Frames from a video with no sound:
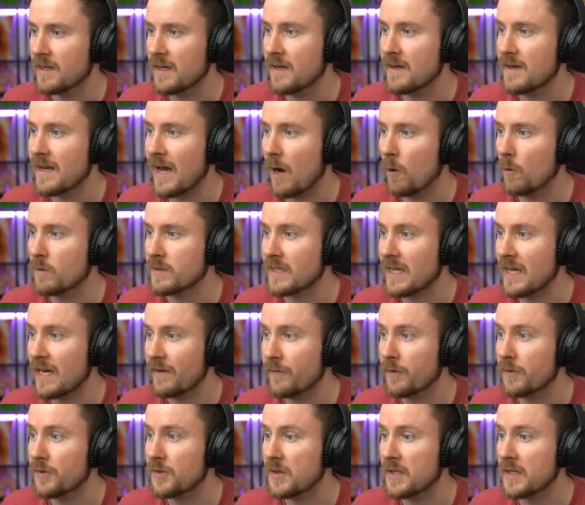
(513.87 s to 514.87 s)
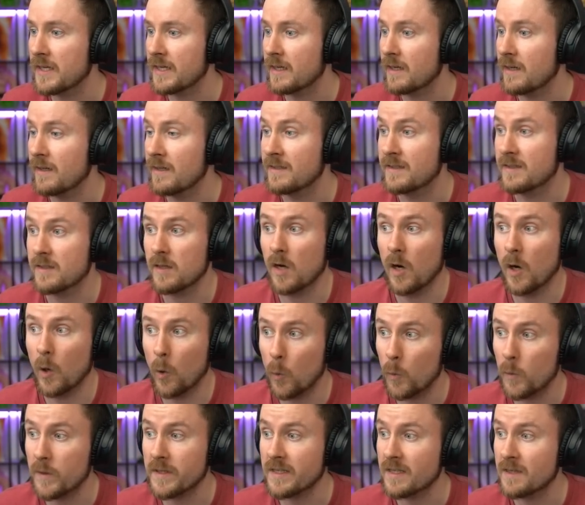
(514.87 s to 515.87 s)
And now it's everything, it's
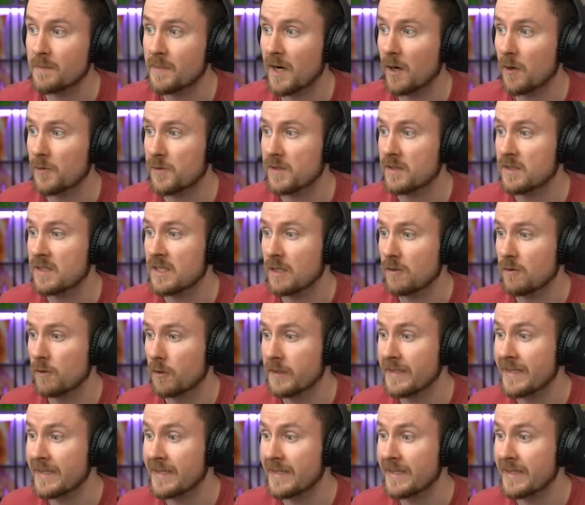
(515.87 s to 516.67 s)
only about this hero.